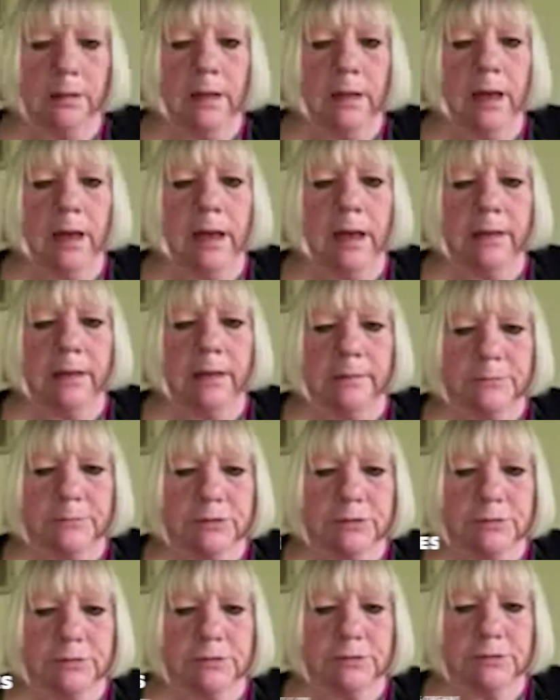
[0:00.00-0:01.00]
Hi, I'm Jill
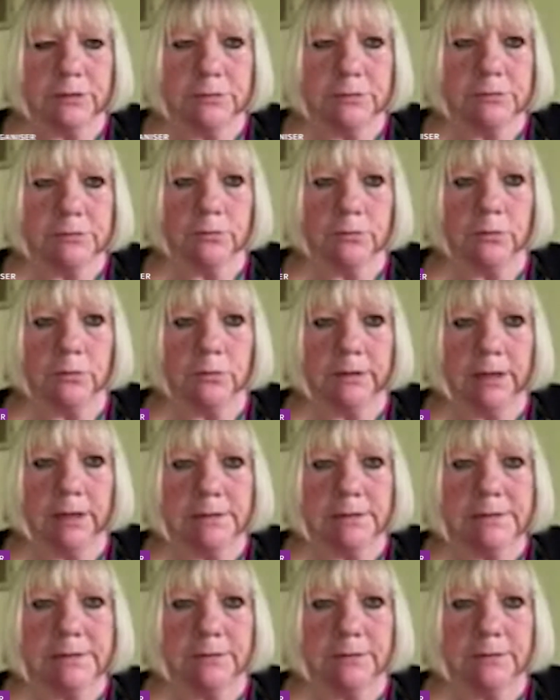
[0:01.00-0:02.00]
Jones, organiser in
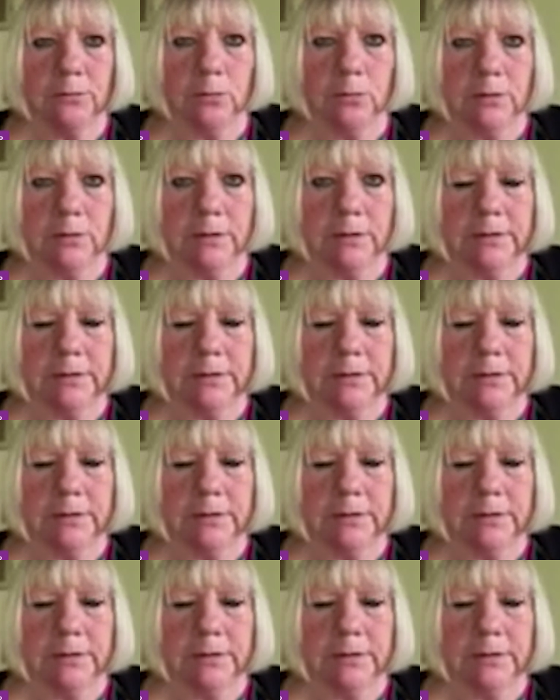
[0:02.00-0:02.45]
Auckland.